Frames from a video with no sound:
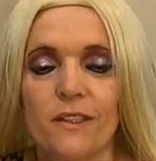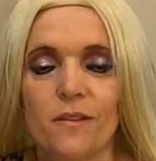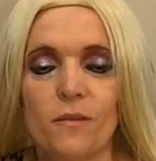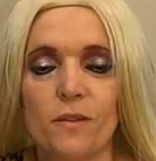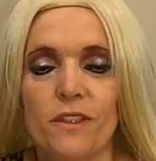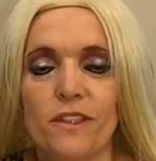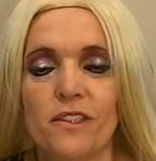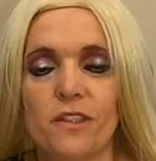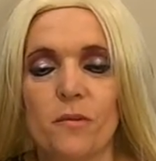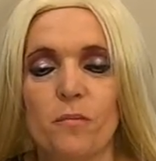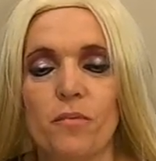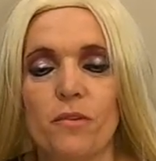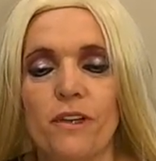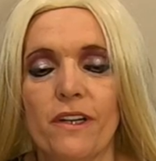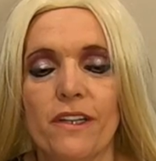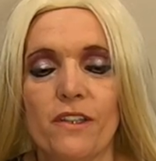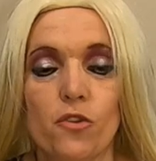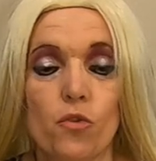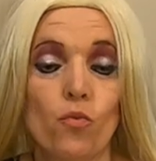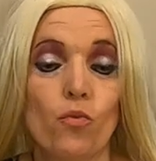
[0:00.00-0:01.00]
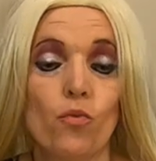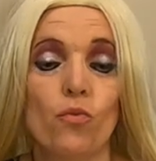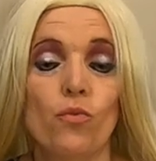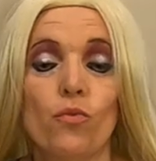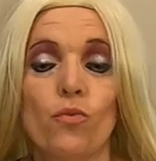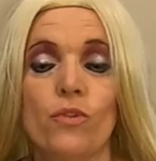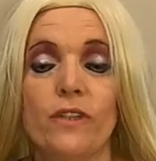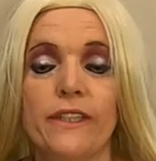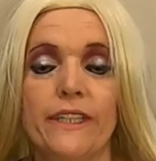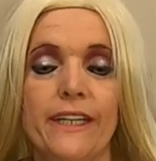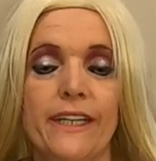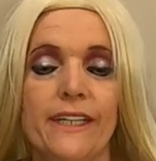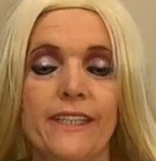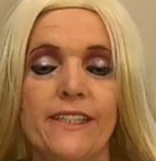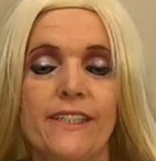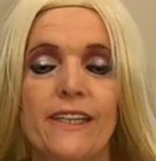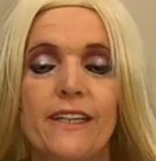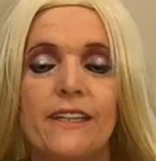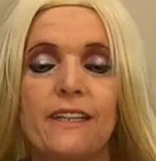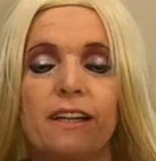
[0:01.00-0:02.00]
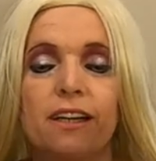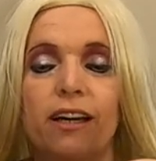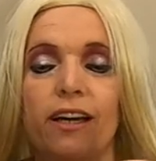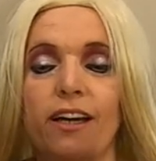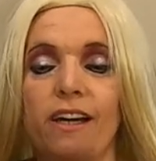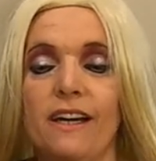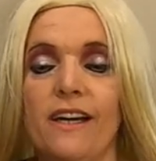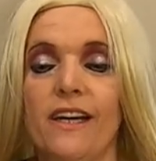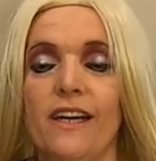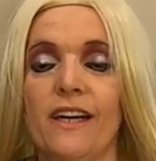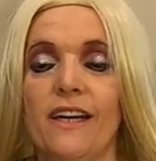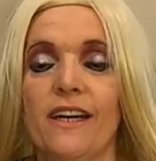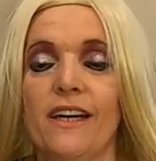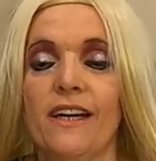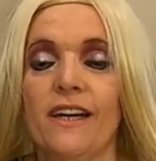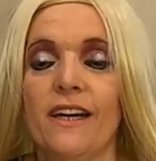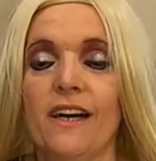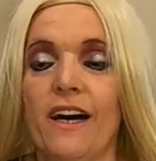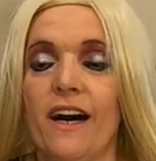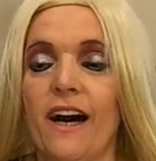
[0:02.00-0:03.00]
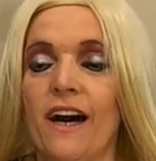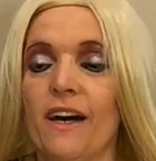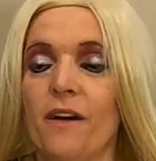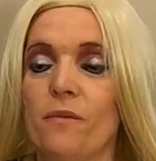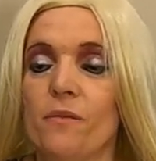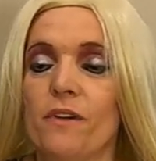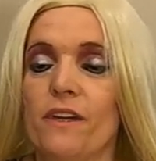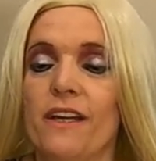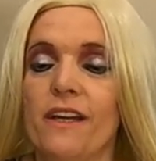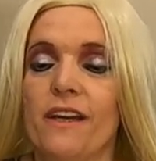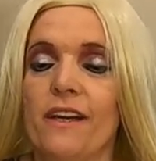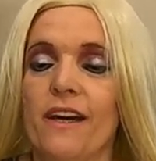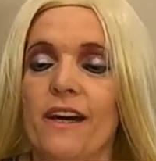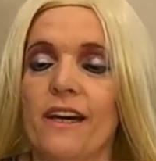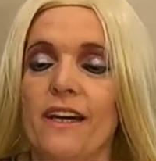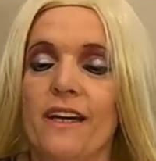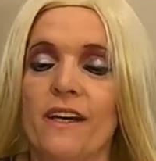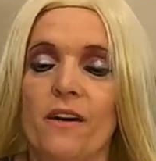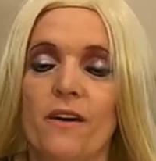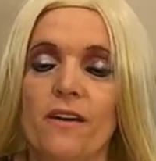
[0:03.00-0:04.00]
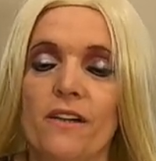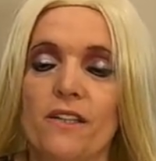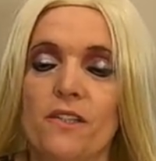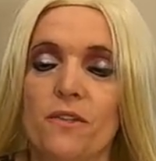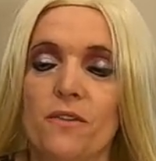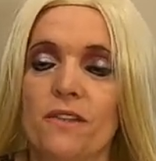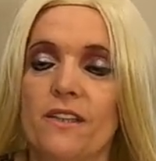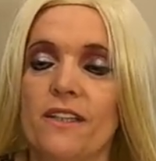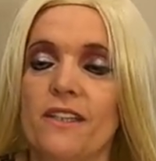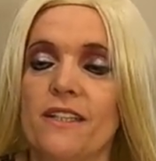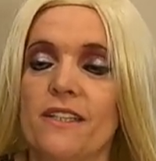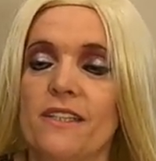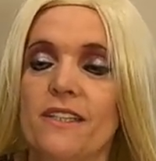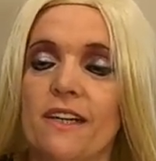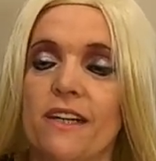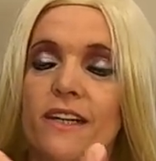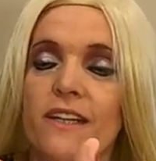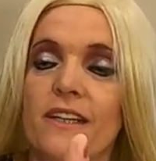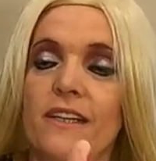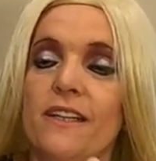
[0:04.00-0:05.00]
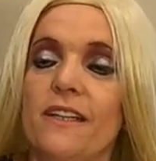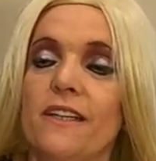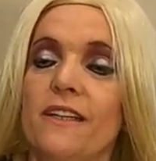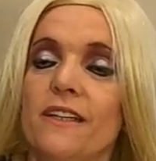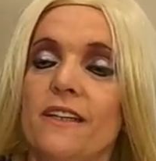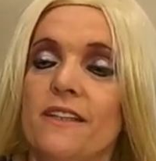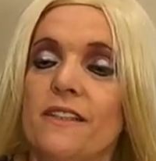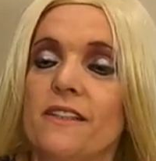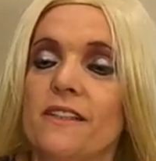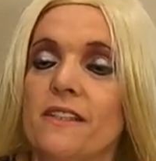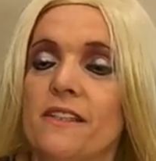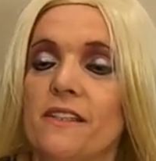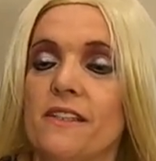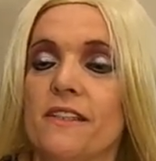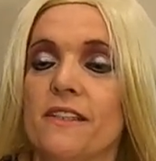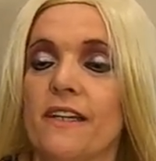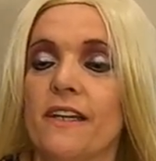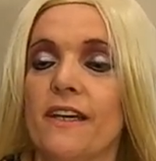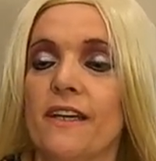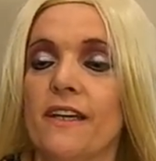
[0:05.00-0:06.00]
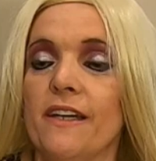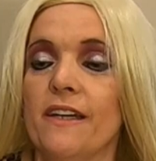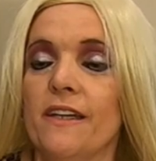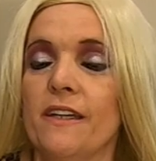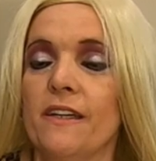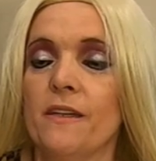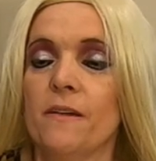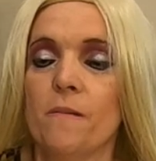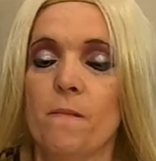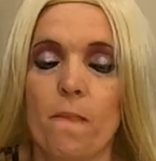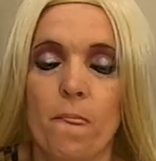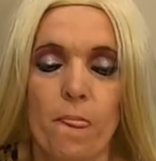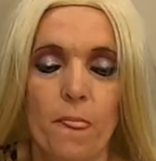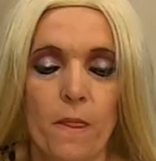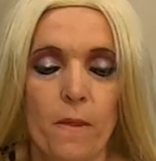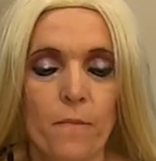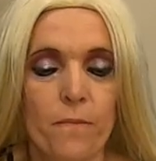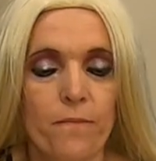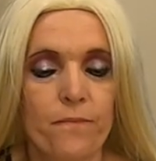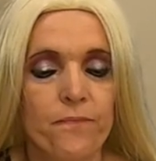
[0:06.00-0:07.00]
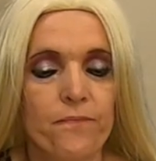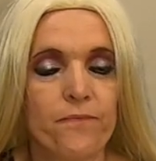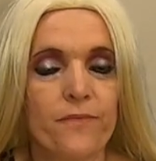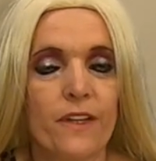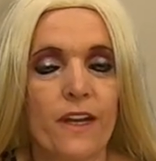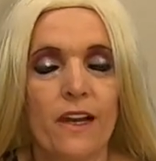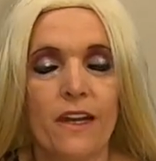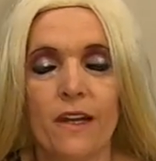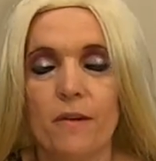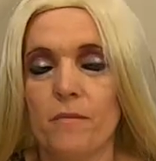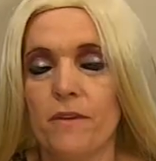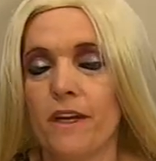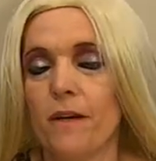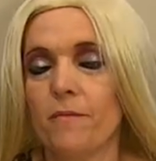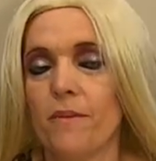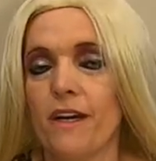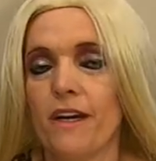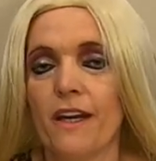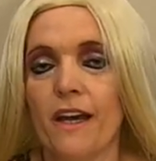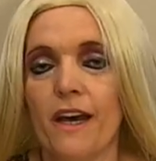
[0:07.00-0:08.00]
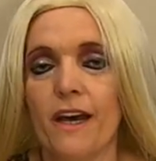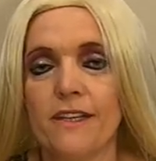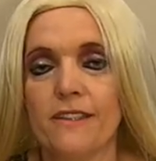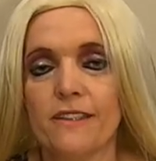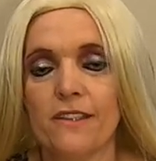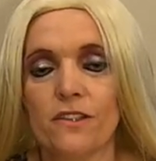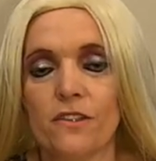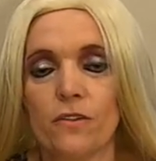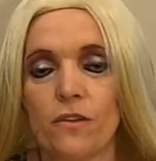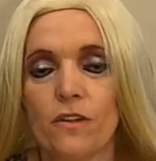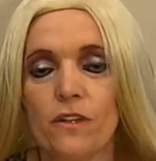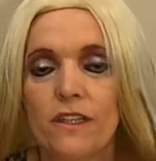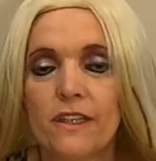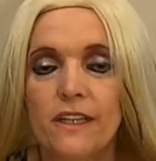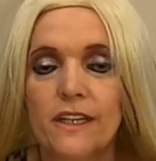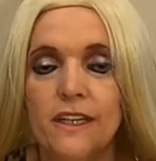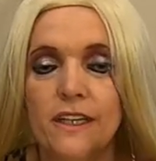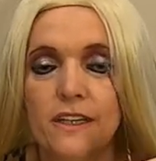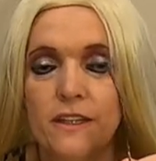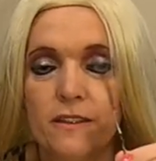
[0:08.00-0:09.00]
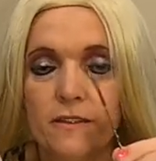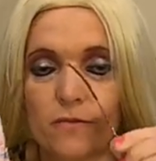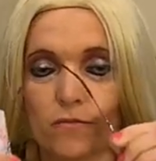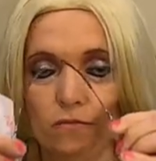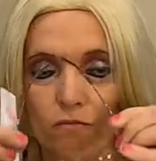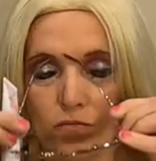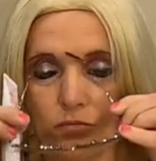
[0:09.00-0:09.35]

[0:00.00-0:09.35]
What a surprise. Oh yes, and I really like also the design here. This is a, let me get my glasses on again.